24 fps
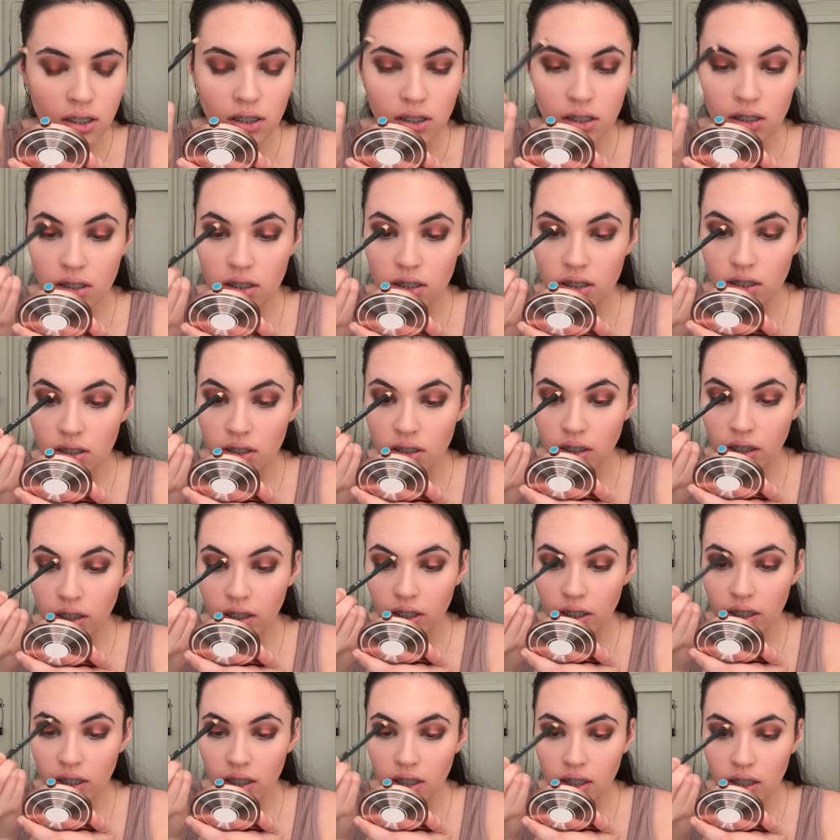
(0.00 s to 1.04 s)
just to
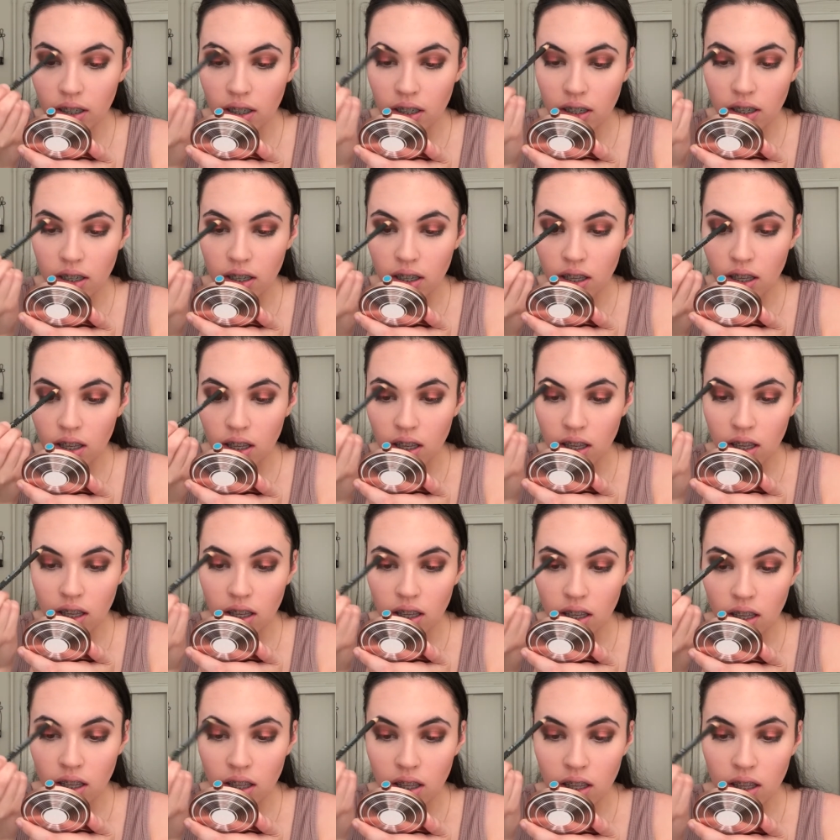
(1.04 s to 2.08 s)
darken
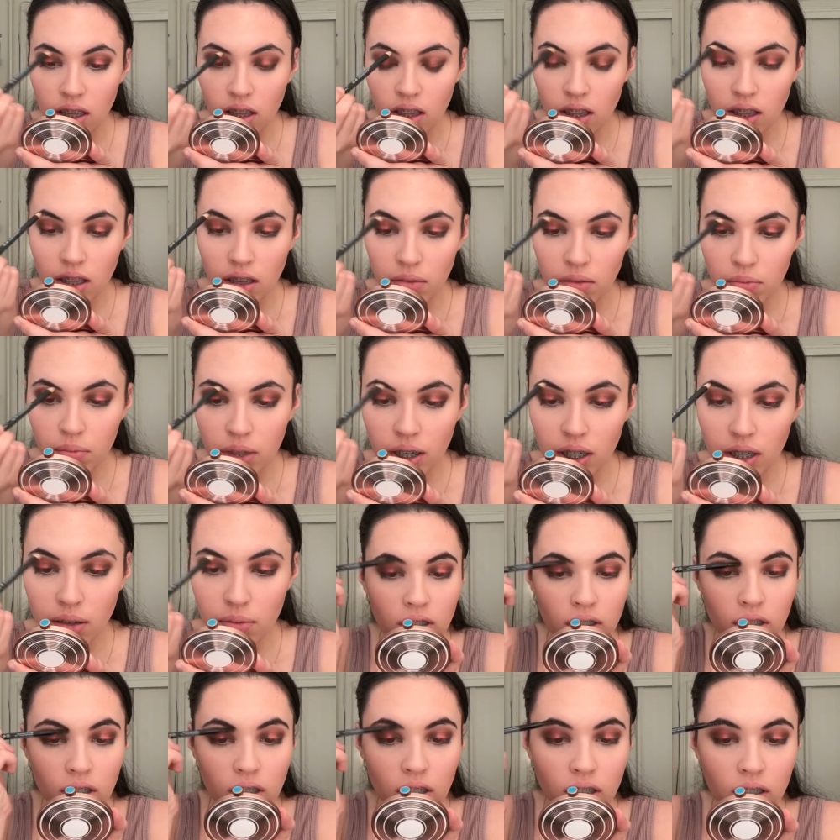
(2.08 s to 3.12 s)
them up.
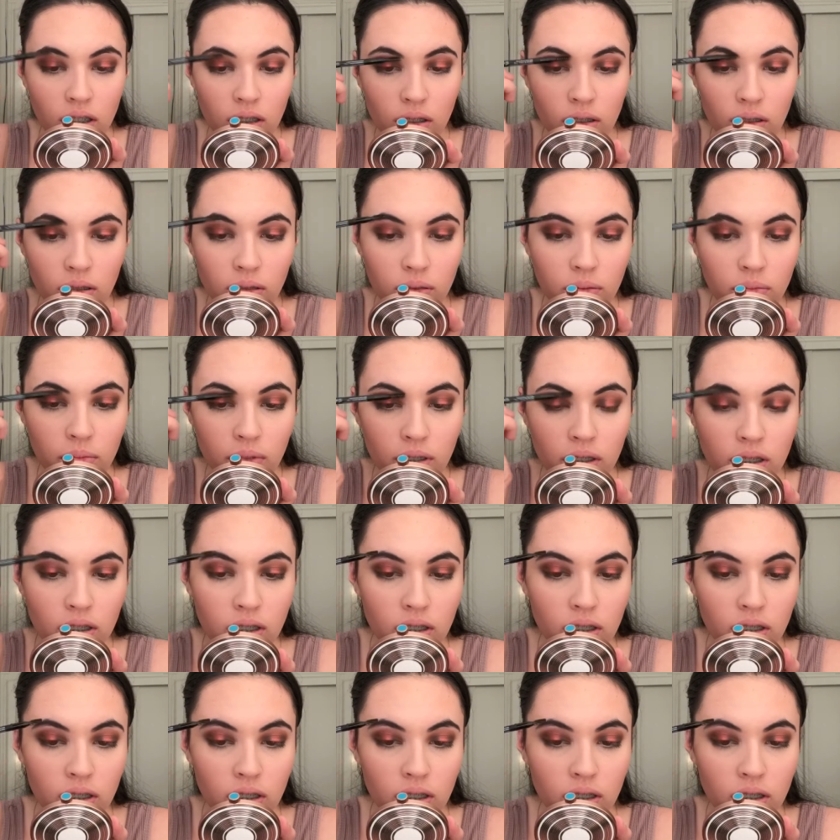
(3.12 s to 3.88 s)
Comb